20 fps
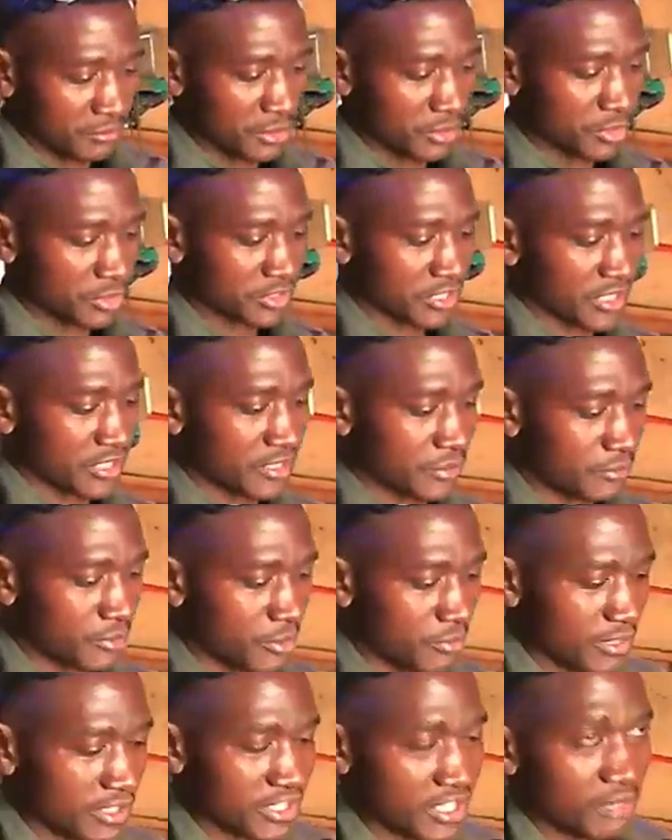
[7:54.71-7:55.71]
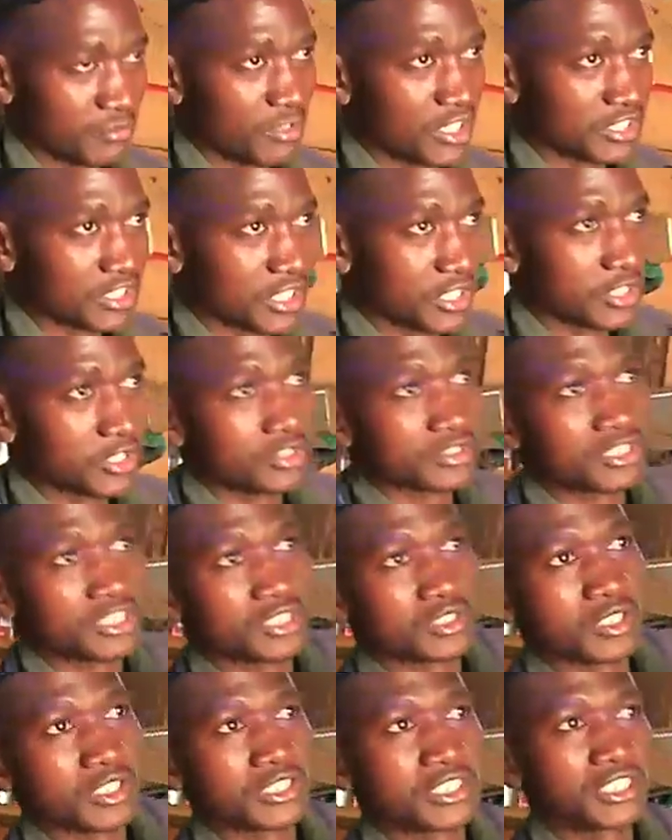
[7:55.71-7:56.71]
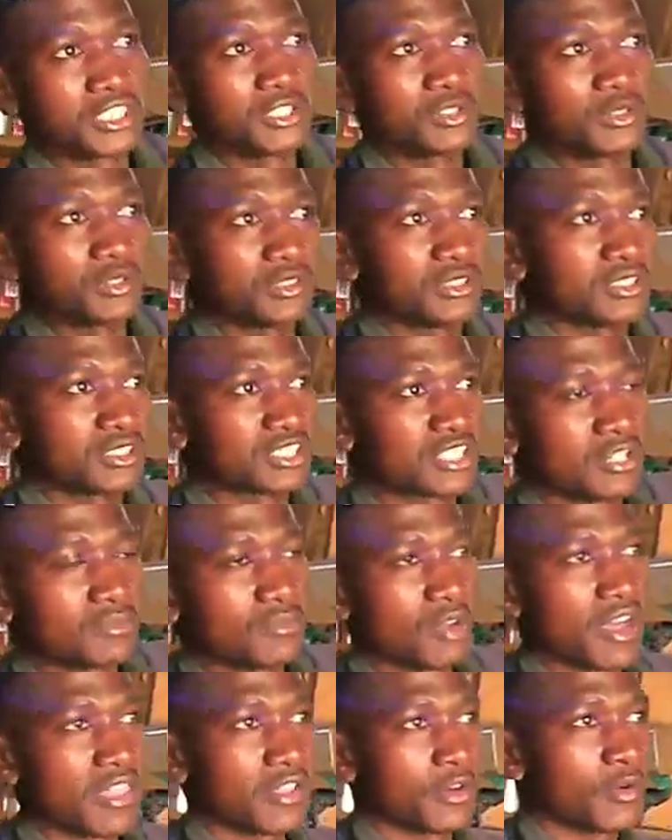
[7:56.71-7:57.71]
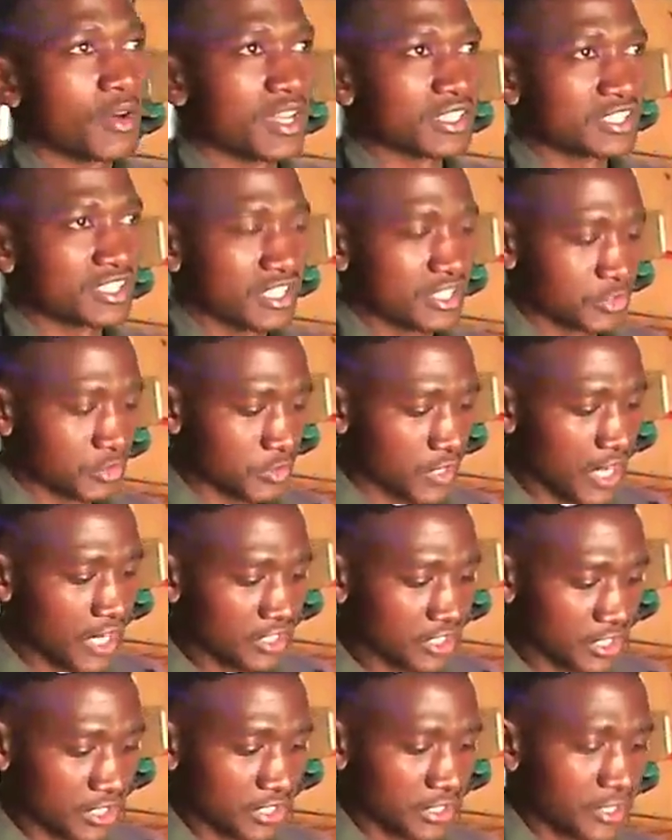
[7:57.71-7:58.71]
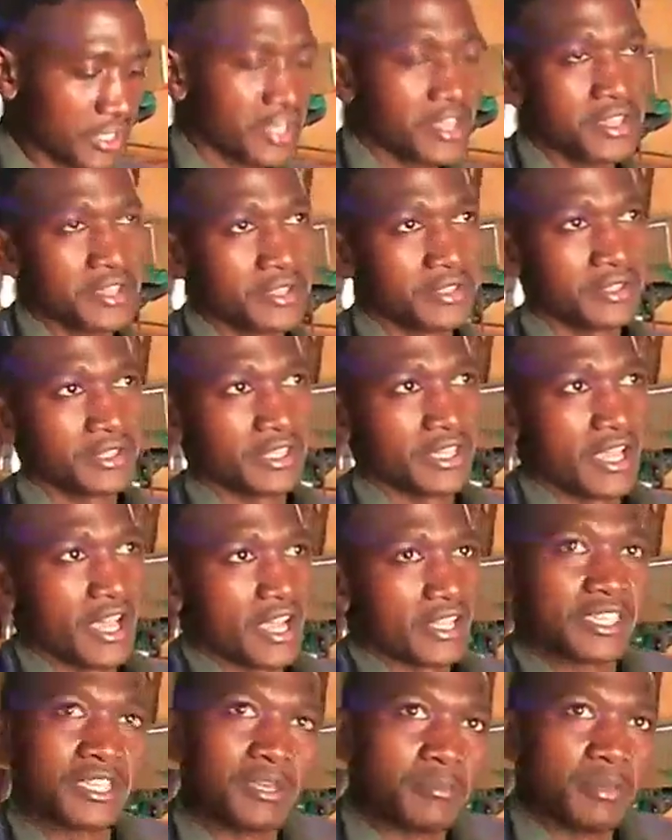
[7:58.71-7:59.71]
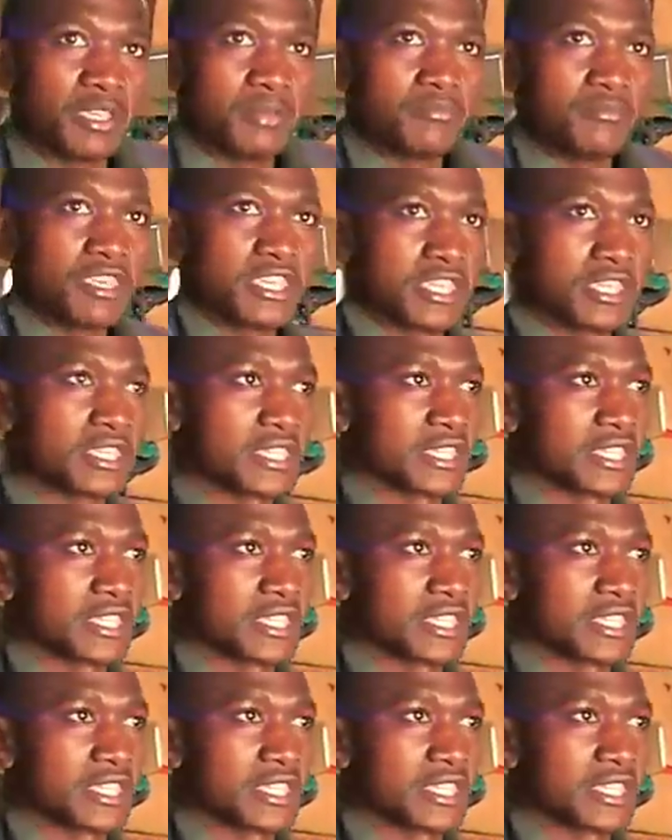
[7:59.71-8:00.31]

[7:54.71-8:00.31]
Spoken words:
because at the moment I'm actually concentrating on some other works that will actually keeping me.